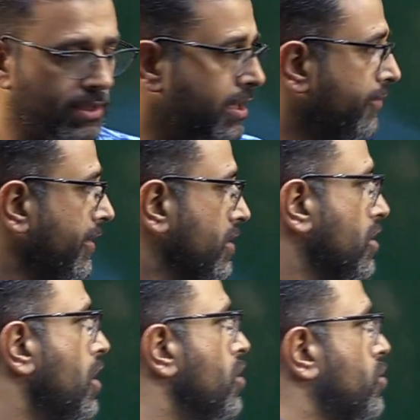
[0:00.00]
surface.
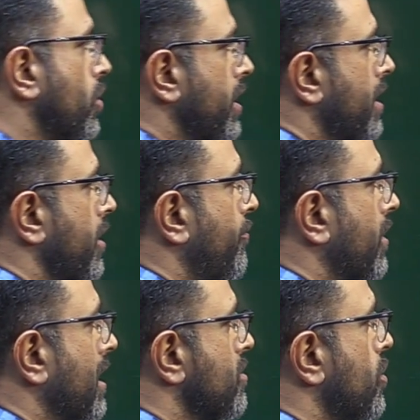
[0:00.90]
So here, if
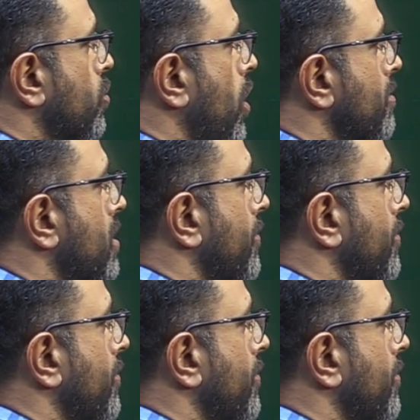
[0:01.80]
we consider top